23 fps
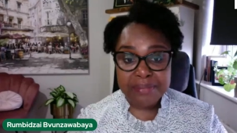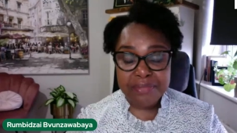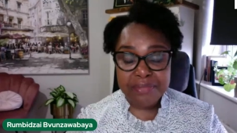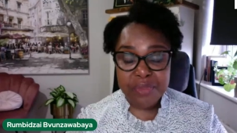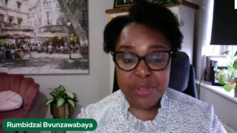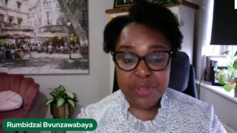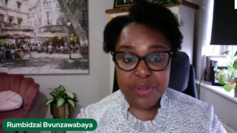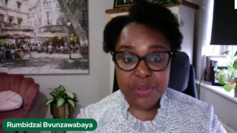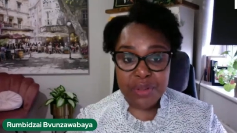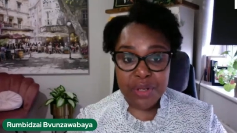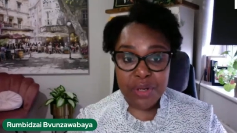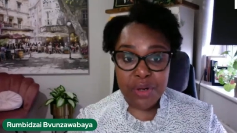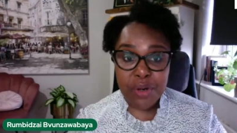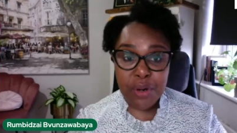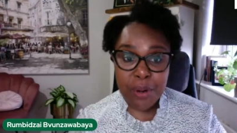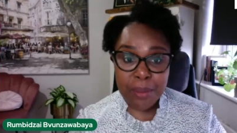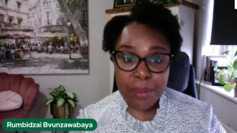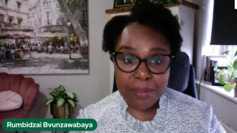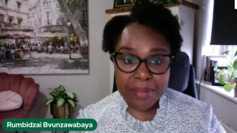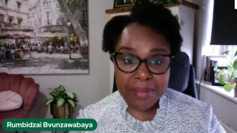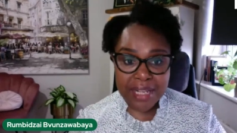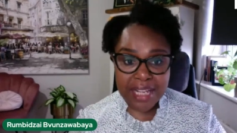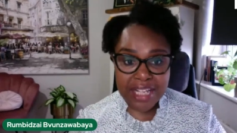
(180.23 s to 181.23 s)
we do a
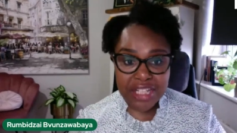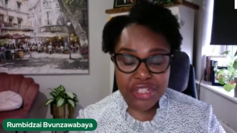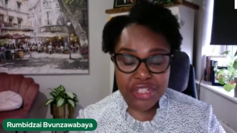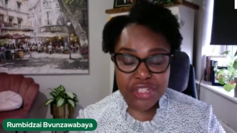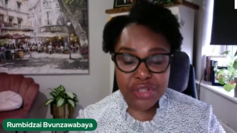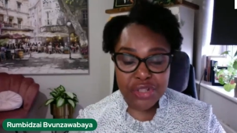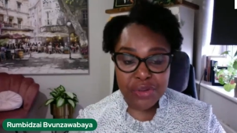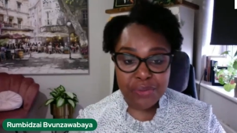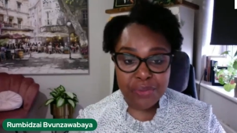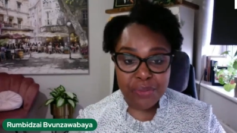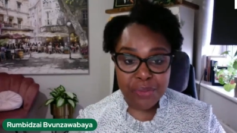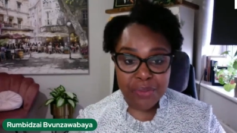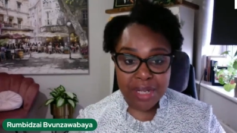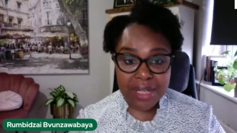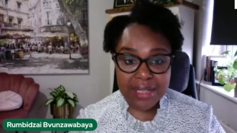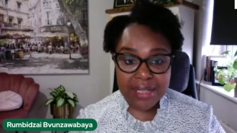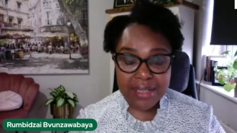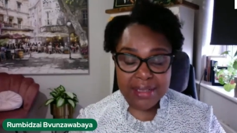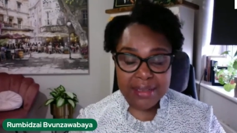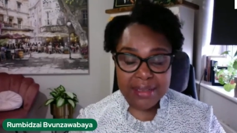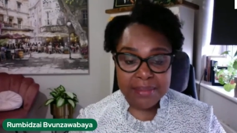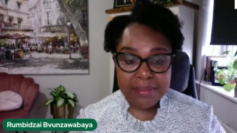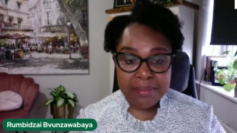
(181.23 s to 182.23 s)
combination of
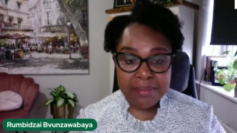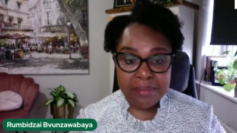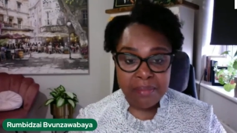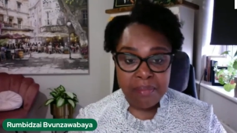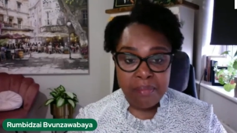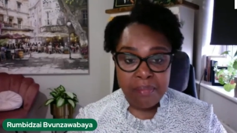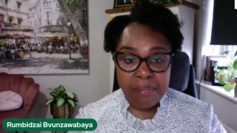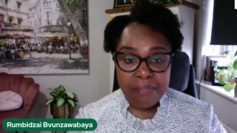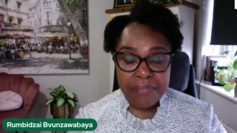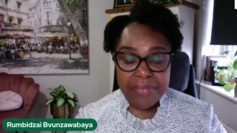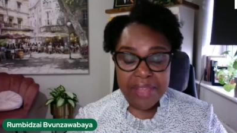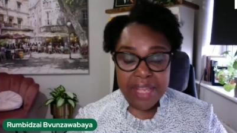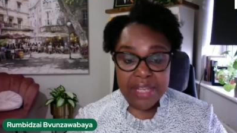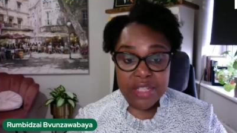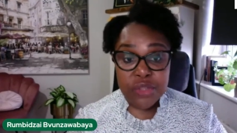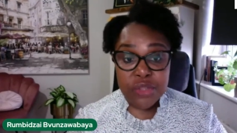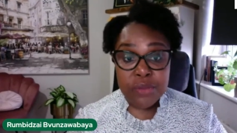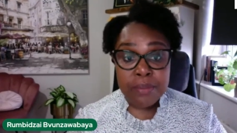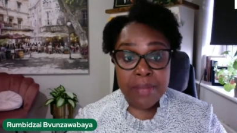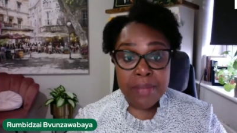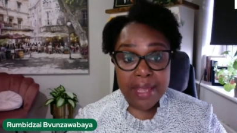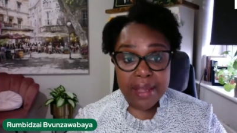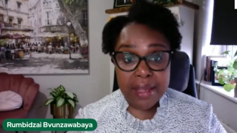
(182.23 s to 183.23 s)
work. And to
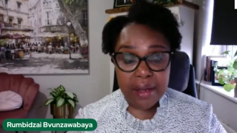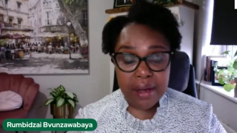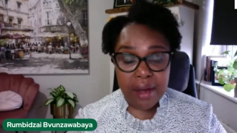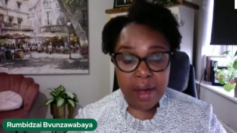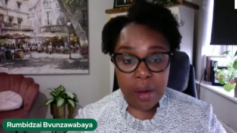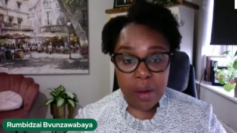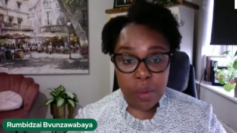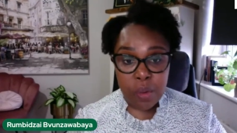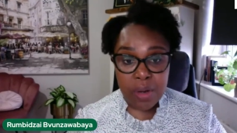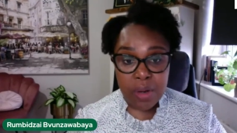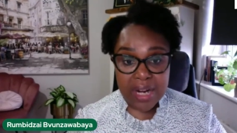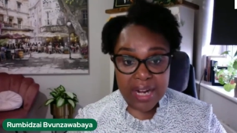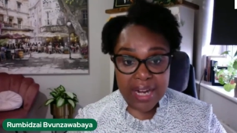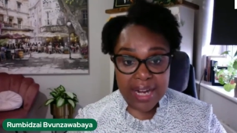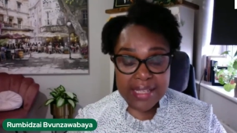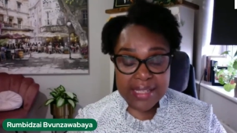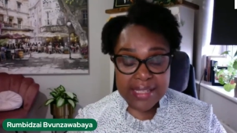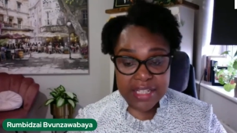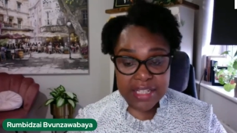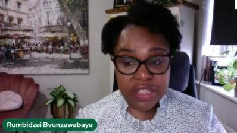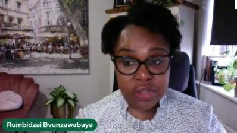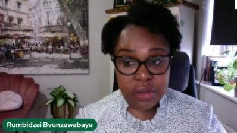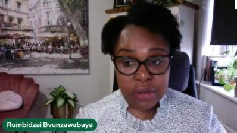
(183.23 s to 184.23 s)
make our
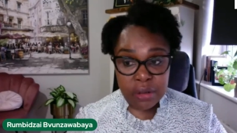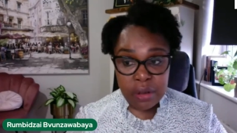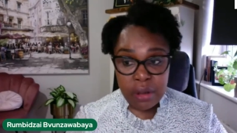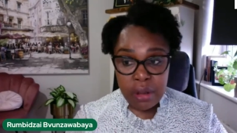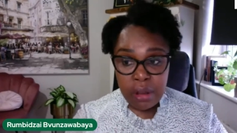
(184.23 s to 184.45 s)
organization